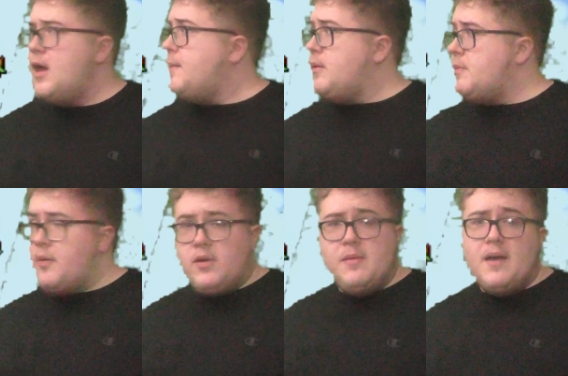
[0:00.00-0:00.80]
But with
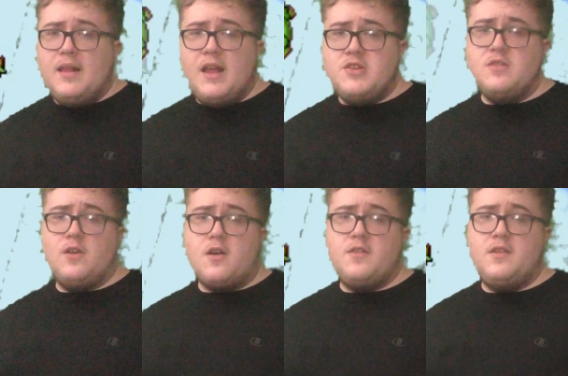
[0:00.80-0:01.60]
Pokemon Legends
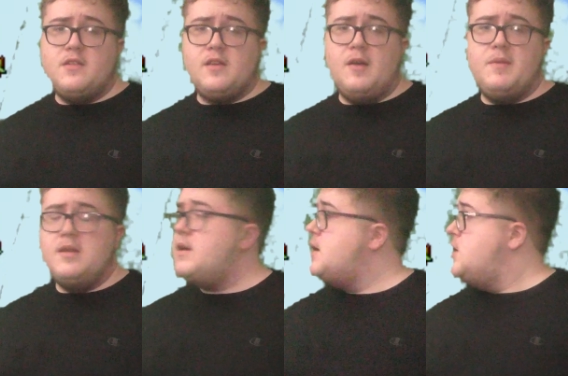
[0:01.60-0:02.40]
Arceus coming,